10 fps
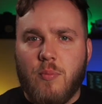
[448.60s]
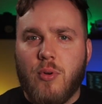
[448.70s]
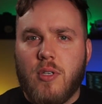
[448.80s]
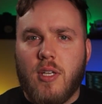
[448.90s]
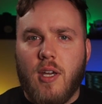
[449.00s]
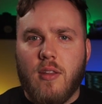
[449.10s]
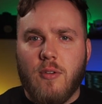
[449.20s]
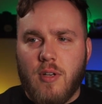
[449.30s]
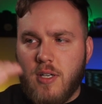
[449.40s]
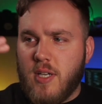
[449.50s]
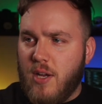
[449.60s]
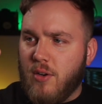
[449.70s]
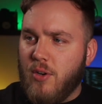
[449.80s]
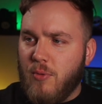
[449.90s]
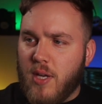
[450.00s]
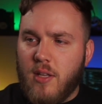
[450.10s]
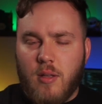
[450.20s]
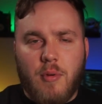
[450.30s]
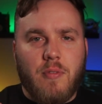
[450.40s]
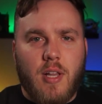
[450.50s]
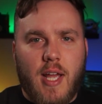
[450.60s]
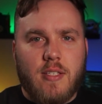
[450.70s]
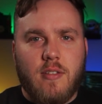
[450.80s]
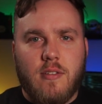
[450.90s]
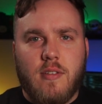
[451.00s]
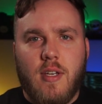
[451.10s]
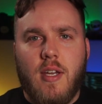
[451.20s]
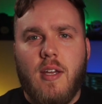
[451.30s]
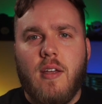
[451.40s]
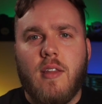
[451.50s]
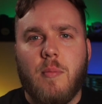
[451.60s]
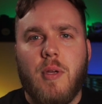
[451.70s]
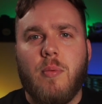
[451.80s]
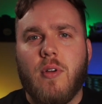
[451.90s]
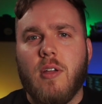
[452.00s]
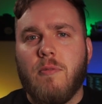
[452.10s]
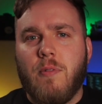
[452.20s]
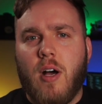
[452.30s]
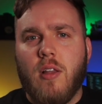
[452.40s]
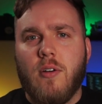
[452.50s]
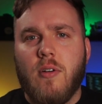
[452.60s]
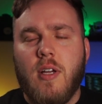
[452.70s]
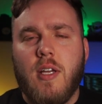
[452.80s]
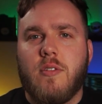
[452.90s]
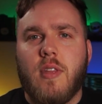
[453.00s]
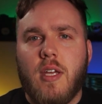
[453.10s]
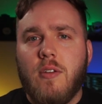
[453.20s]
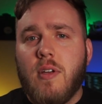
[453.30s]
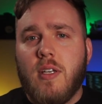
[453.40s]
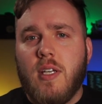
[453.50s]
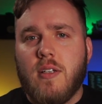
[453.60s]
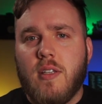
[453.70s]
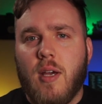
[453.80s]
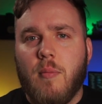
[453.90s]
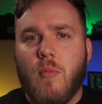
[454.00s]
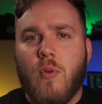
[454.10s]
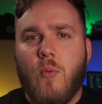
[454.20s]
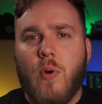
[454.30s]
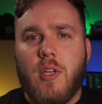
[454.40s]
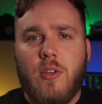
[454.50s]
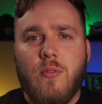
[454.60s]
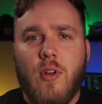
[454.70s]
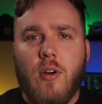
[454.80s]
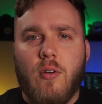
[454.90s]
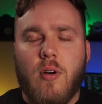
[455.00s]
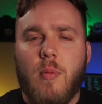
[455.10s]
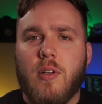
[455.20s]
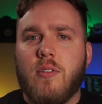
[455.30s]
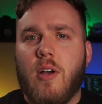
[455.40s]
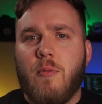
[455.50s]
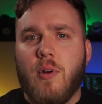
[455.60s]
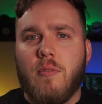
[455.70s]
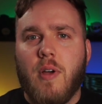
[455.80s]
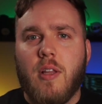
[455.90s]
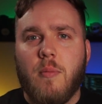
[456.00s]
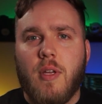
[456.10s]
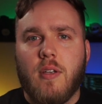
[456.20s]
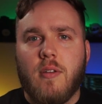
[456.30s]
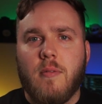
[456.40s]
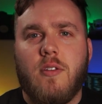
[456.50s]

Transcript: put together an entire curriculum of classes that people can follow so that you can teach them what you know about software development.